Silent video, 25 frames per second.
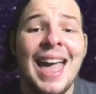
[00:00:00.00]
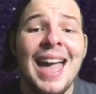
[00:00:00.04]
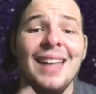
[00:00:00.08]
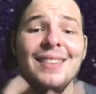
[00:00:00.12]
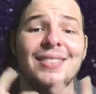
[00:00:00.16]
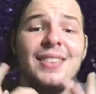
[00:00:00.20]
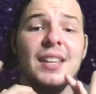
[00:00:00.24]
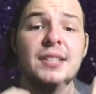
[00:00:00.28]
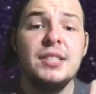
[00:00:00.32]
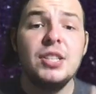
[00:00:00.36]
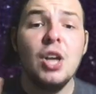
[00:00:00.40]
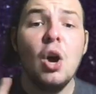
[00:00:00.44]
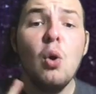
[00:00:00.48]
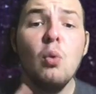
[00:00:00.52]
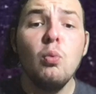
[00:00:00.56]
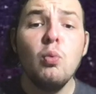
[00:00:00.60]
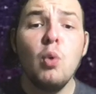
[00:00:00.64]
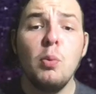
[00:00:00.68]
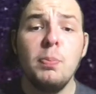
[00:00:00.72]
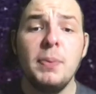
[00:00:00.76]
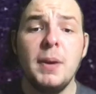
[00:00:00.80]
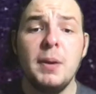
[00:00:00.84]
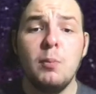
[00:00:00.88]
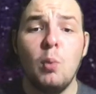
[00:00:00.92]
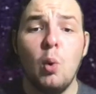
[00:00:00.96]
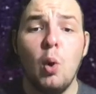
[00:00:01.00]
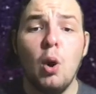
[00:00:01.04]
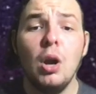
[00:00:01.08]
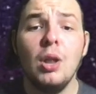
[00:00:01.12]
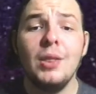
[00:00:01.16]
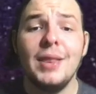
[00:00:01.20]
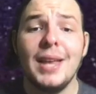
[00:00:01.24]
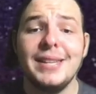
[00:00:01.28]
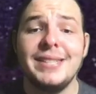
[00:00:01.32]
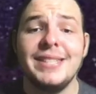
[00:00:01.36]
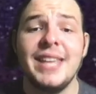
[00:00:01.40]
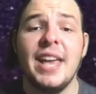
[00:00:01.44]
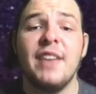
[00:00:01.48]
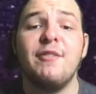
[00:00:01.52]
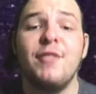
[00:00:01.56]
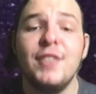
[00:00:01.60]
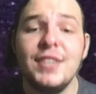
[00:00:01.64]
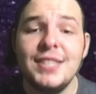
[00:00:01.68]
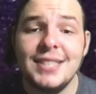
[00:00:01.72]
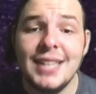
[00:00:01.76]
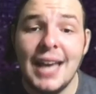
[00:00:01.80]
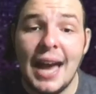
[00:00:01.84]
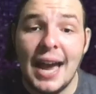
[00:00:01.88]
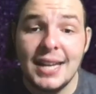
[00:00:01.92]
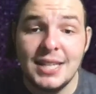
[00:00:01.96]
The tone will be more or less
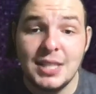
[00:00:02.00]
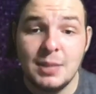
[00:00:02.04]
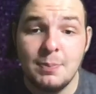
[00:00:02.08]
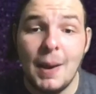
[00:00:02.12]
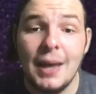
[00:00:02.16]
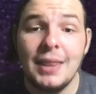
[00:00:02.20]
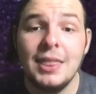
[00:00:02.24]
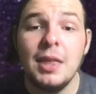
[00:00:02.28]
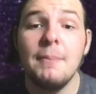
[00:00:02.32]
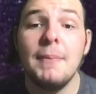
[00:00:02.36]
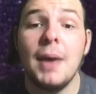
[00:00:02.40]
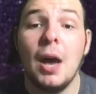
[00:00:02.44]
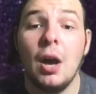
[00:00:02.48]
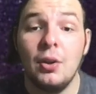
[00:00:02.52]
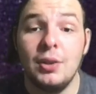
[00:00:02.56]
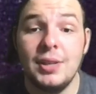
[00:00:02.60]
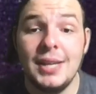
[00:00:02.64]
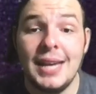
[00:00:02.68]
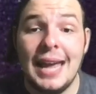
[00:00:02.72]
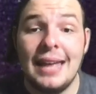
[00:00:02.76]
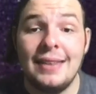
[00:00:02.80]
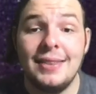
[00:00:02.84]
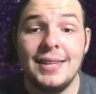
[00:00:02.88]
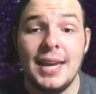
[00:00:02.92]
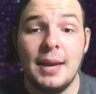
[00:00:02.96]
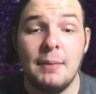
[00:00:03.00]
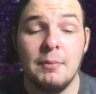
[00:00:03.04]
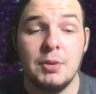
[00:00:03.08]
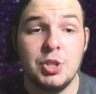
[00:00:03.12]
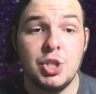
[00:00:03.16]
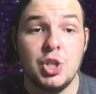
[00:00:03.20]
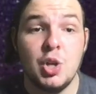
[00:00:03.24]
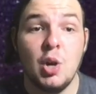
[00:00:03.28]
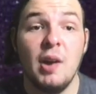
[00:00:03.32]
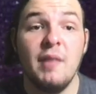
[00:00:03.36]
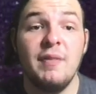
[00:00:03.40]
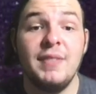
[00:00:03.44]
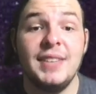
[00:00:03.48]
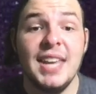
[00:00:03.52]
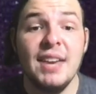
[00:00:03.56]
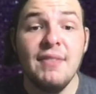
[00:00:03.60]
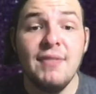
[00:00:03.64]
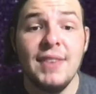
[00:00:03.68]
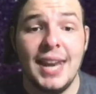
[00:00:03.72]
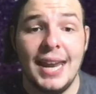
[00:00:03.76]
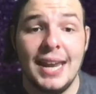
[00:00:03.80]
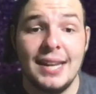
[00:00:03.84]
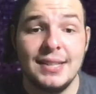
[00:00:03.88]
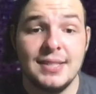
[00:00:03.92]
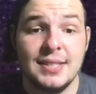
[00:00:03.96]
emphasized by the melody and the image you have given
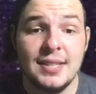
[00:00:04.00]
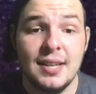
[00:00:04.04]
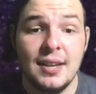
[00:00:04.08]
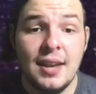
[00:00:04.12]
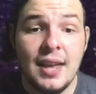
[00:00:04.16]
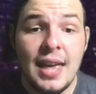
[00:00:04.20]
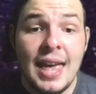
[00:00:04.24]
it.